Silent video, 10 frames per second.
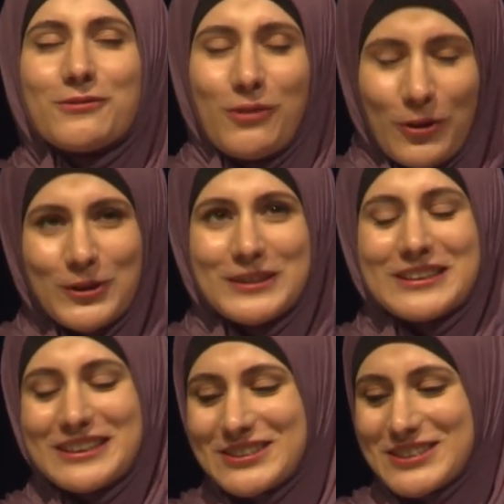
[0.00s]

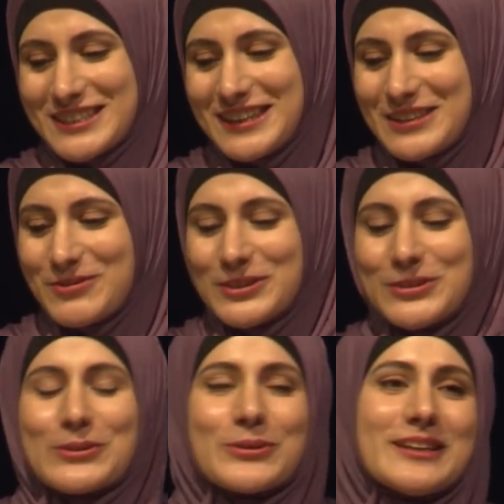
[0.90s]
forward to seeing
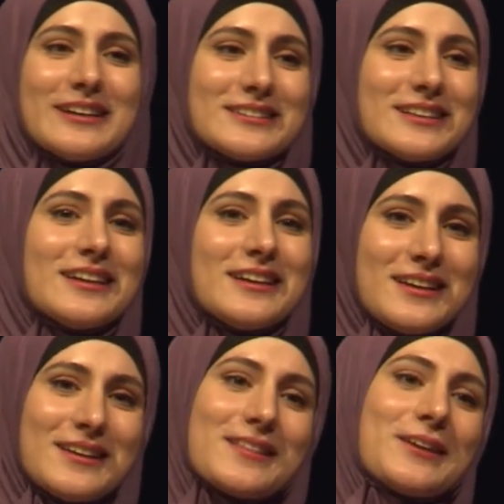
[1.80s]
what you create.
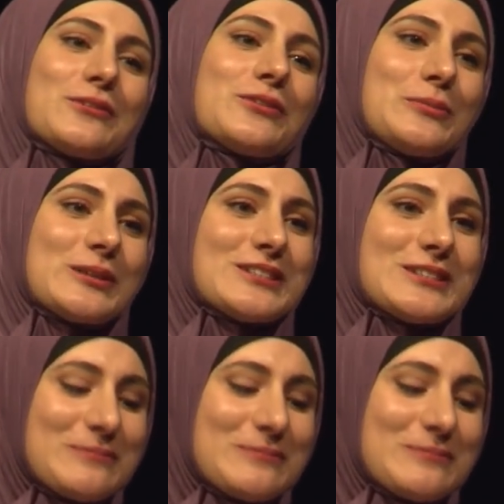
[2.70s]
Thank you very much.